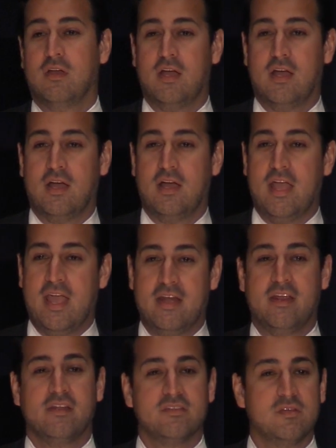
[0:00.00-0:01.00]
uh,
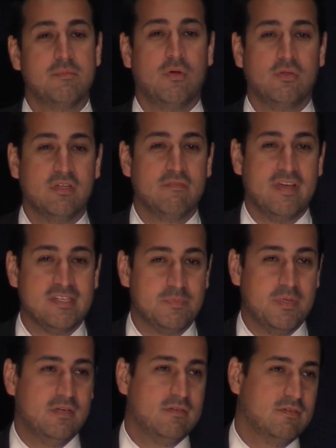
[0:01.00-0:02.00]
and it is a bold
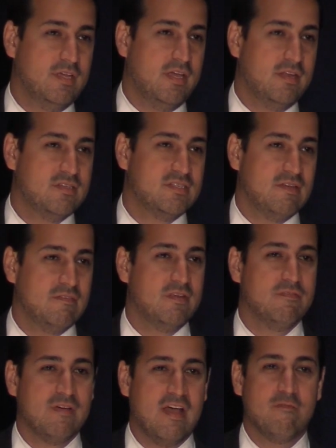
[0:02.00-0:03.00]
investment. It is
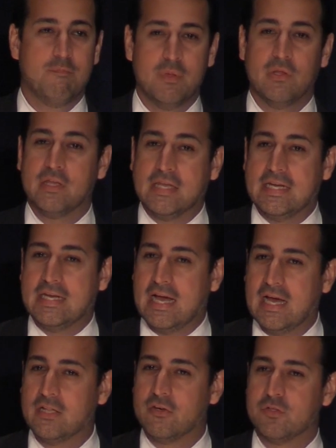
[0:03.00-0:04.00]
$75 billion
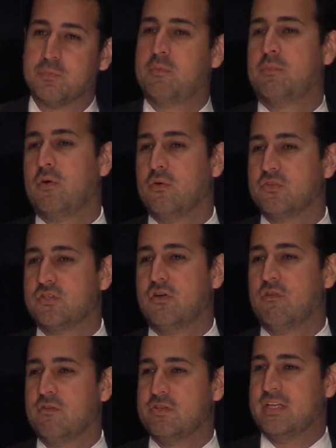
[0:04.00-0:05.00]
proposed
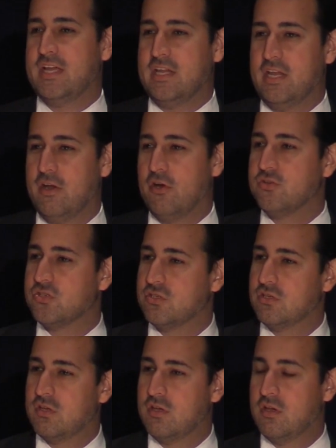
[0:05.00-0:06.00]
over 10 years,
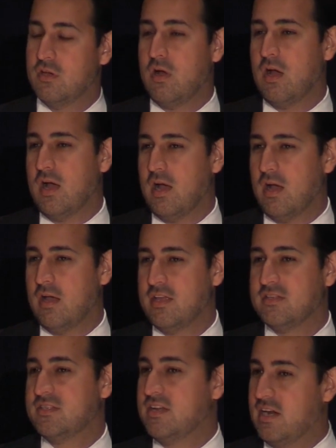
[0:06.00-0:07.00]
uh,
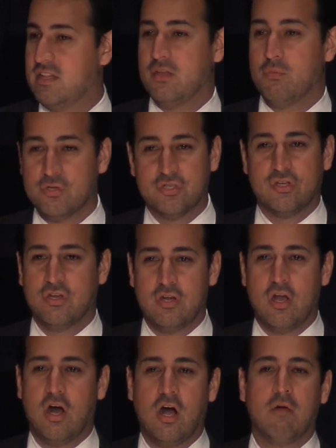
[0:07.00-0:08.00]
incidentally, which
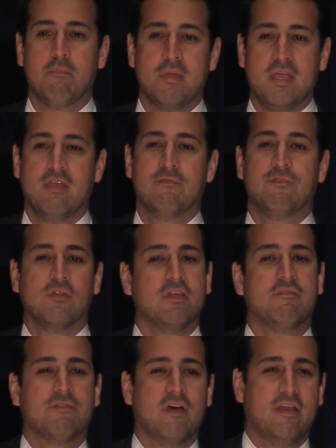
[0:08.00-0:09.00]
could all be
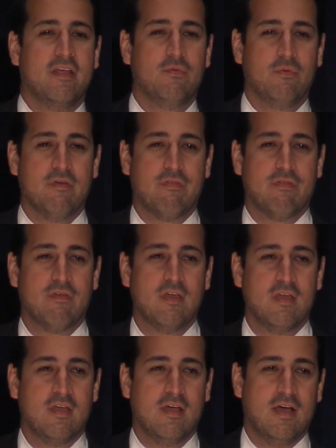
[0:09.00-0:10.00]
fully funded with
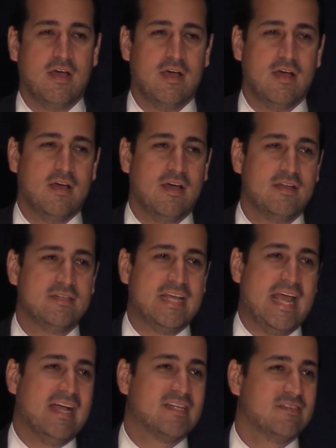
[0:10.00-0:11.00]
uh, a
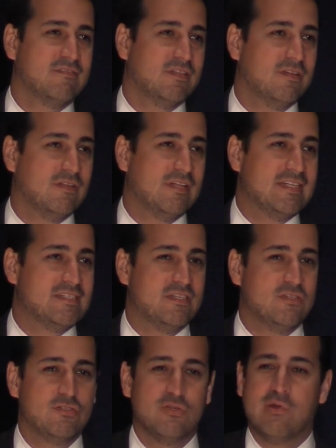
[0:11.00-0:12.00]
tax of a little less
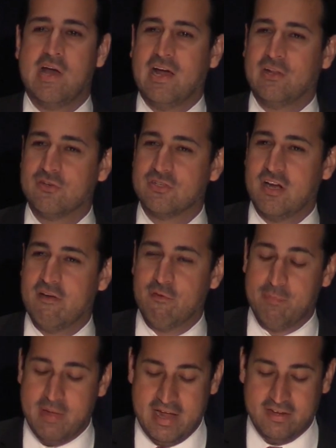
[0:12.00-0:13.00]
than $2 on
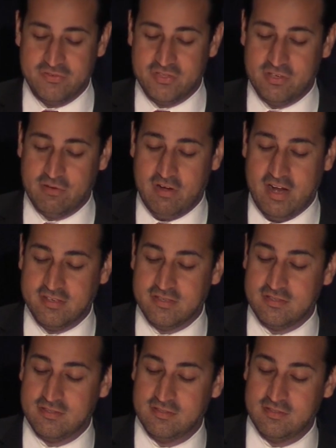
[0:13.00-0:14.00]
every pack of
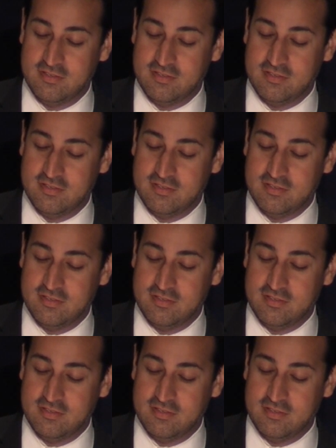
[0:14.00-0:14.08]
cigarettes.